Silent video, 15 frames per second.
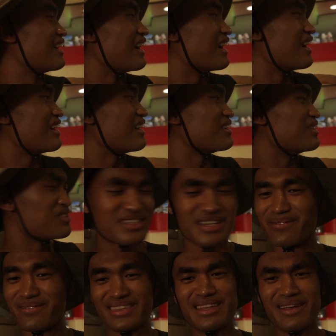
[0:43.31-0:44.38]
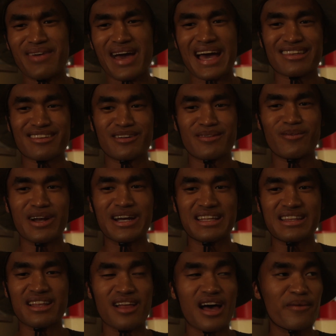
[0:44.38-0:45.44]
Uh, using the bathroom, waiting in
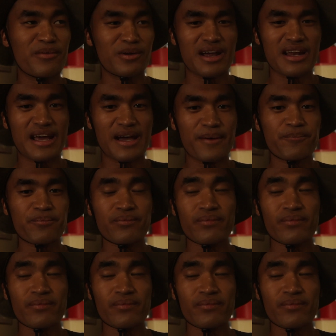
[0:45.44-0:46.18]
the lobby right now.